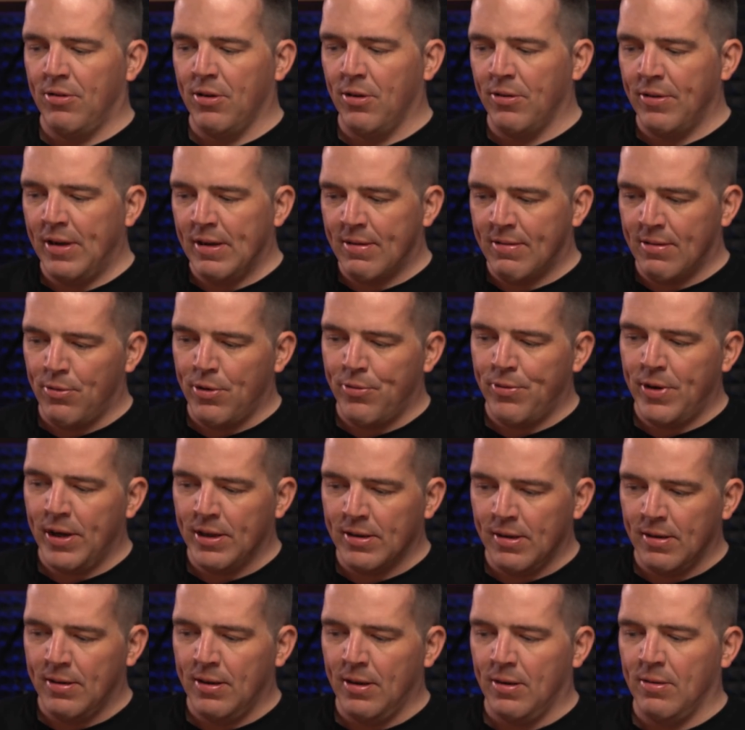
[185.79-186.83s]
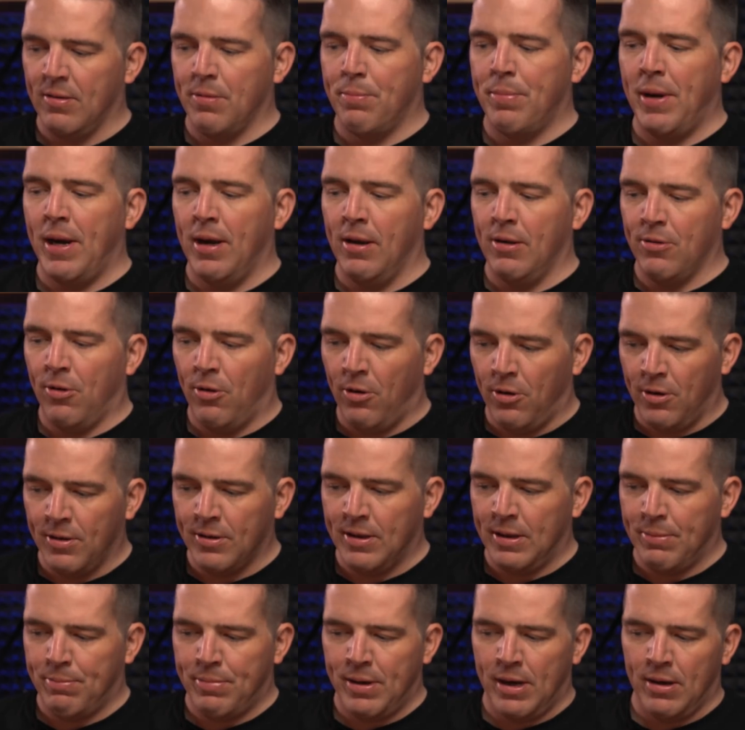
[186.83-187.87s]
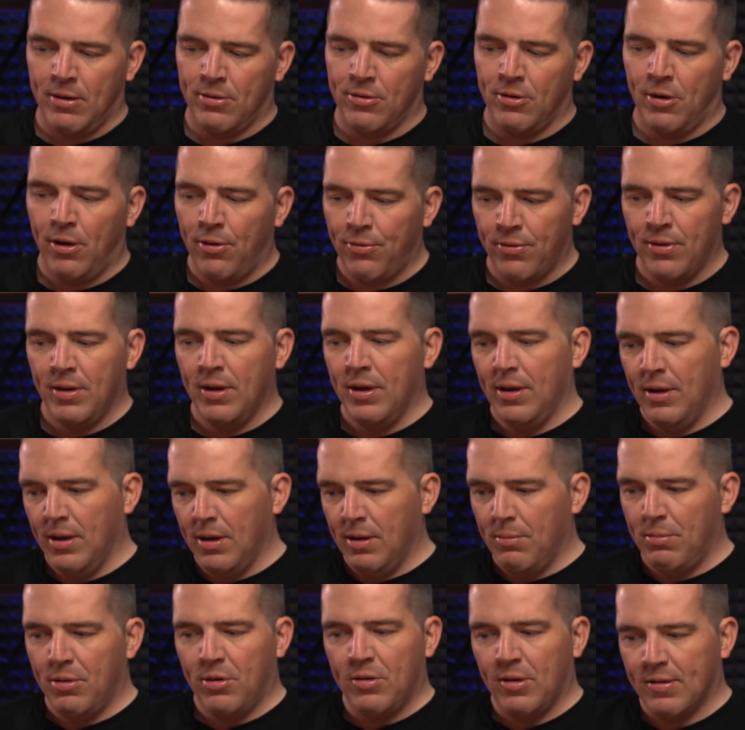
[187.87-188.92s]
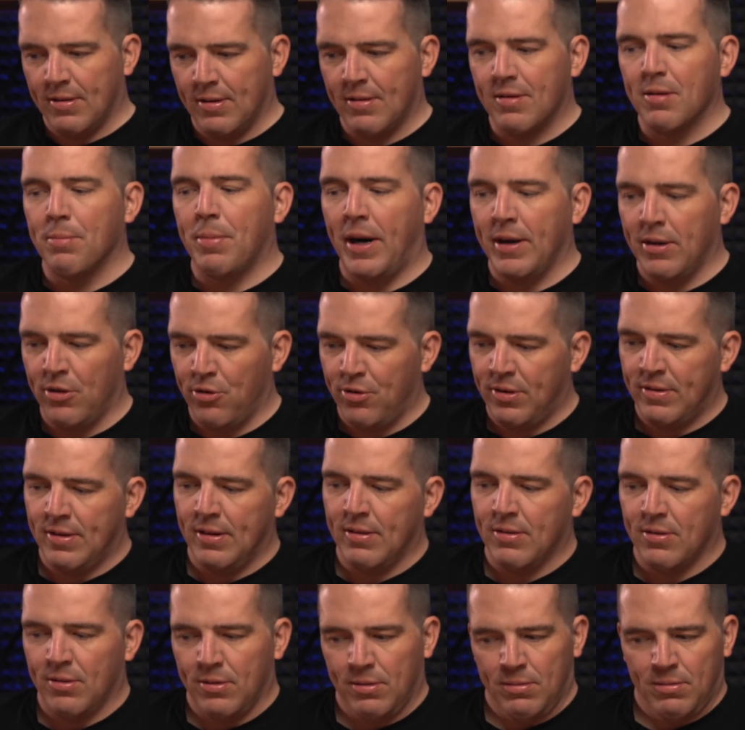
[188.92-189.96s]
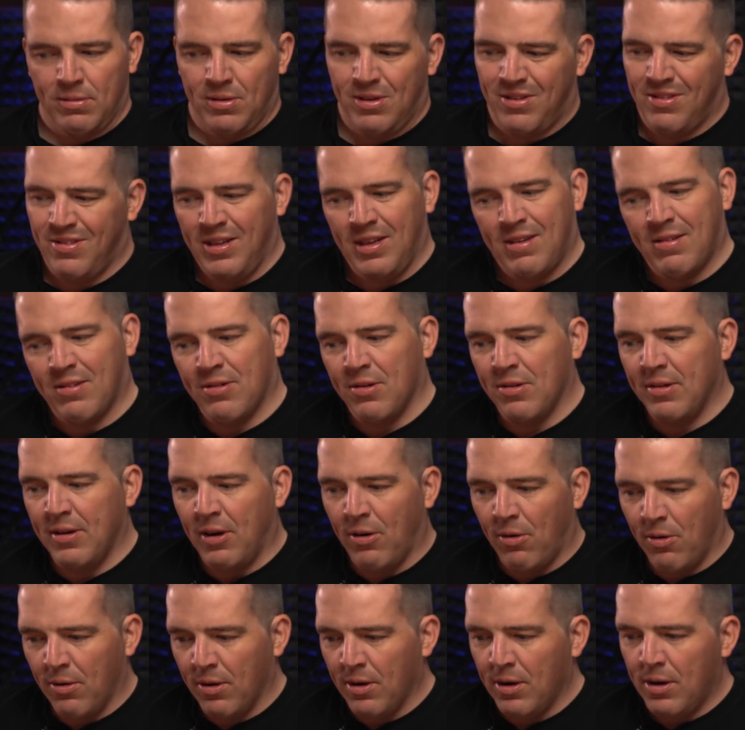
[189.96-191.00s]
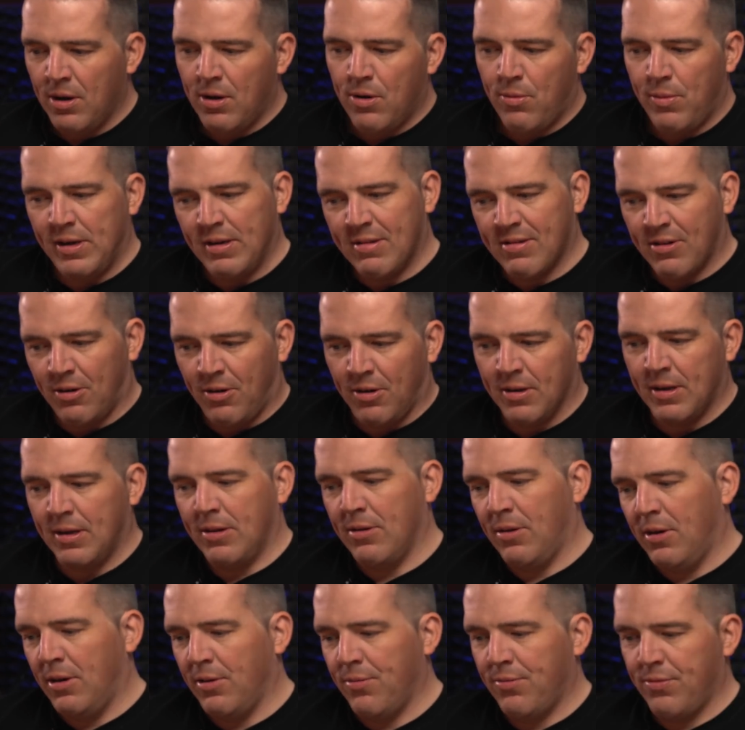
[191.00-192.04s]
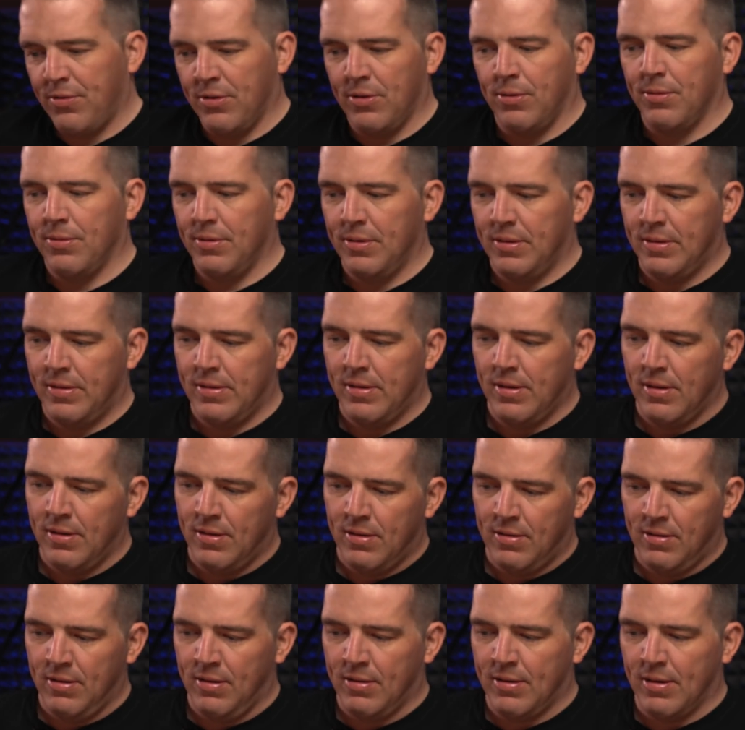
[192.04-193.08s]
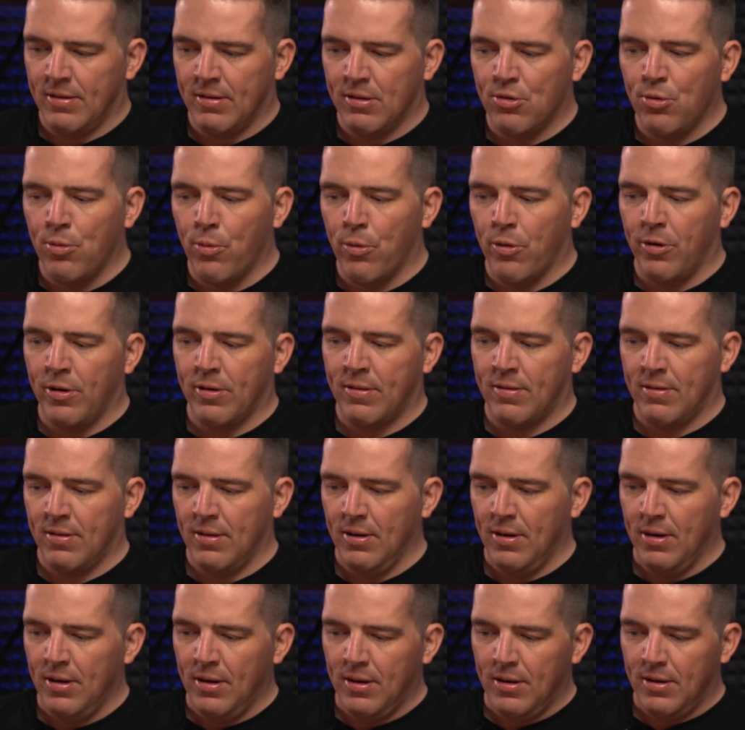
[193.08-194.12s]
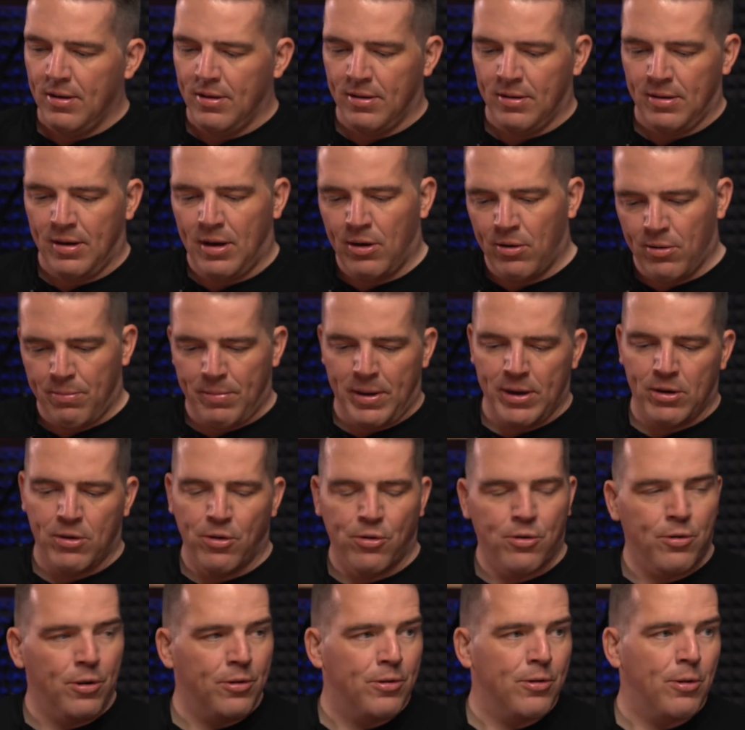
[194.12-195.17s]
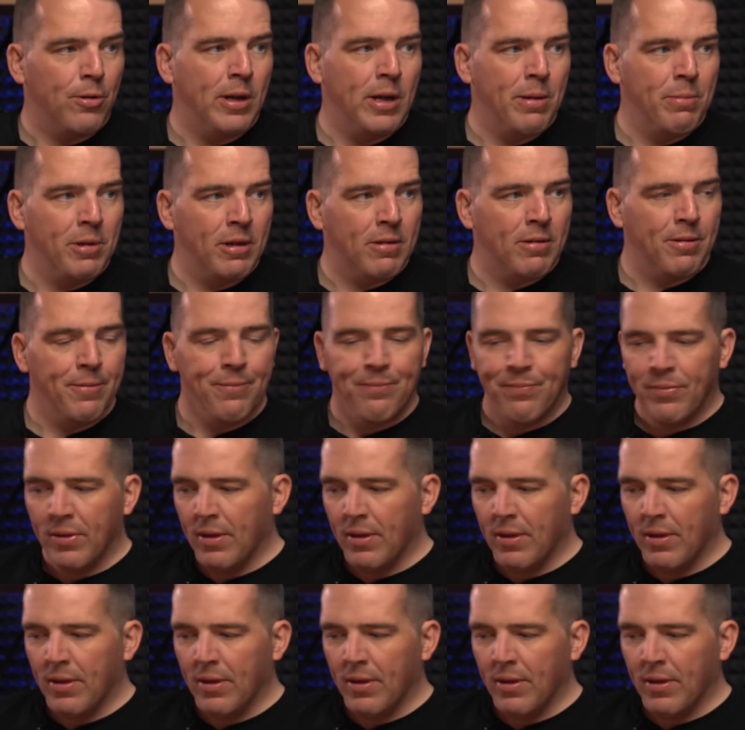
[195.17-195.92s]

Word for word: So that's reflected here on the payload on and payload off, because it's a binary sensor. It needs to know when it's on and off. So these are the two words our microcontroller emits.